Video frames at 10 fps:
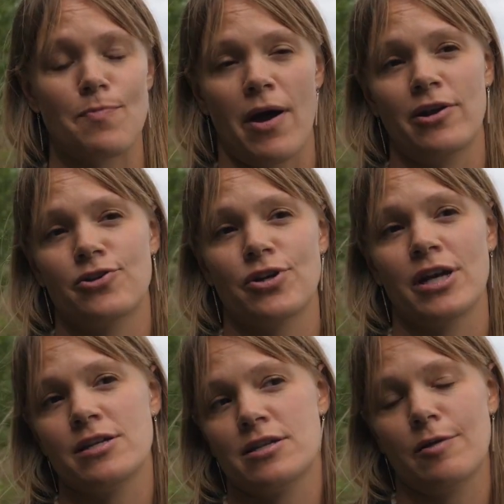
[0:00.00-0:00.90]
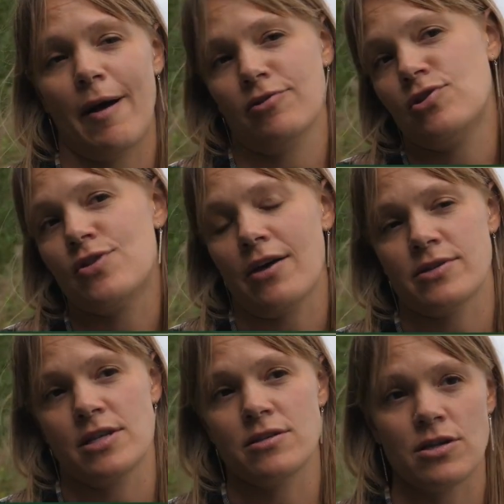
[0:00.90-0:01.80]
with monitoring until about two
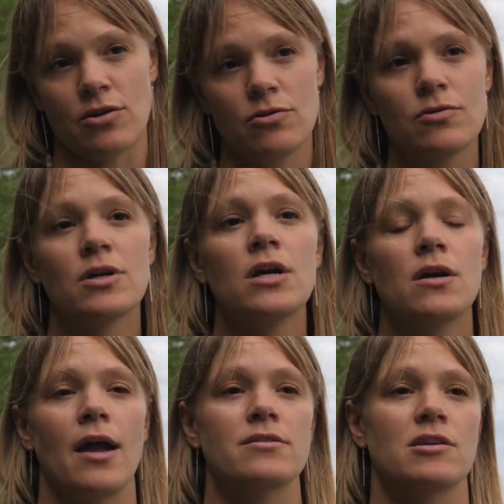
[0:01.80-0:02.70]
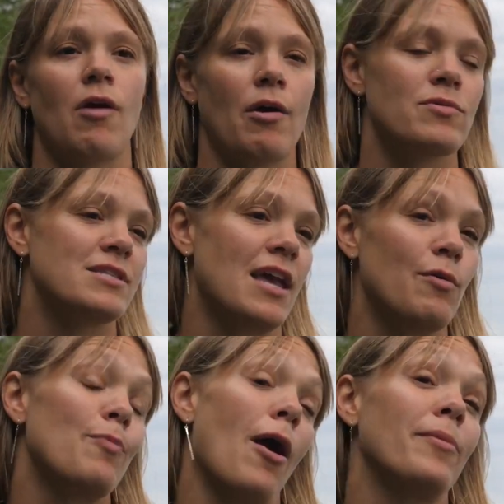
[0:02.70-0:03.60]
thousand two. And so I would
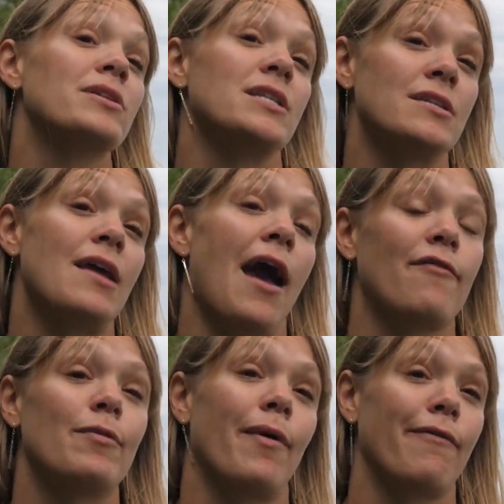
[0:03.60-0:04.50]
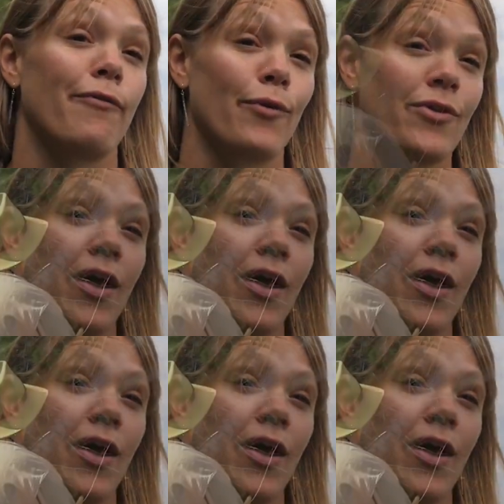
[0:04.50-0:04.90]
say we probably didn't have it before